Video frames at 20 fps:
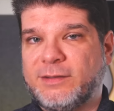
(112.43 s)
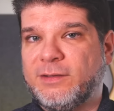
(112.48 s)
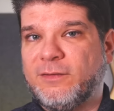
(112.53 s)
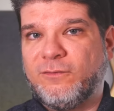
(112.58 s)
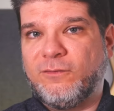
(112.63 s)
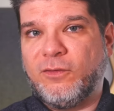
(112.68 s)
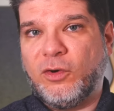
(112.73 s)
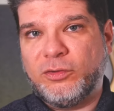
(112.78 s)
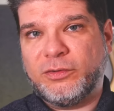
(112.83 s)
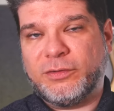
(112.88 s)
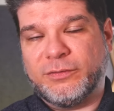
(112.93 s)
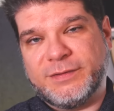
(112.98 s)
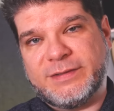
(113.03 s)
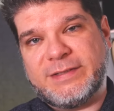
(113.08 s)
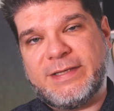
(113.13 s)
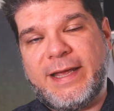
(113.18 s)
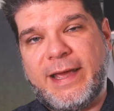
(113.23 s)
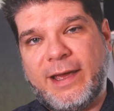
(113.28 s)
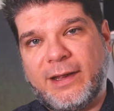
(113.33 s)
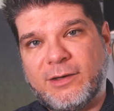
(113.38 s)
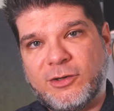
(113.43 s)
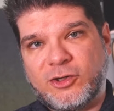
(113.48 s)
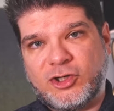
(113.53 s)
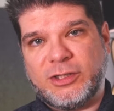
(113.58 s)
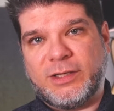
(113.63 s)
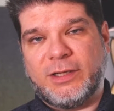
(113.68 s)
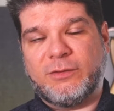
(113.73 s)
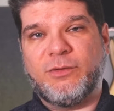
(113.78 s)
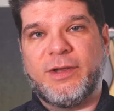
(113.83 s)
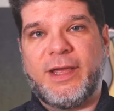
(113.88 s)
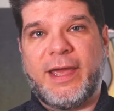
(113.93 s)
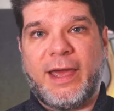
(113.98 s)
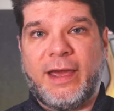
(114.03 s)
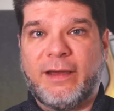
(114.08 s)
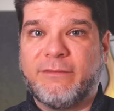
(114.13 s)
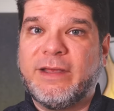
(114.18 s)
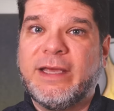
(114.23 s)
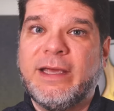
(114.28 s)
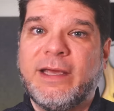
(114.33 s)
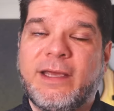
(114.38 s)
the photons, the energy that we
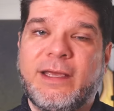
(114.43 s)
have